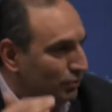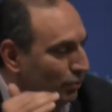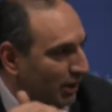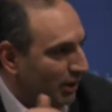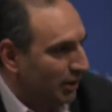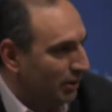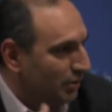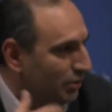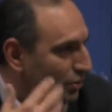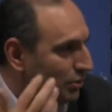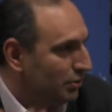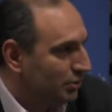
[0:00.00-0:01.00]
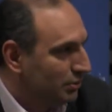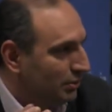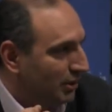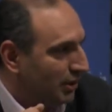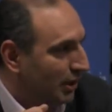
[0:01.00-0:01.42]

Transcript: we can do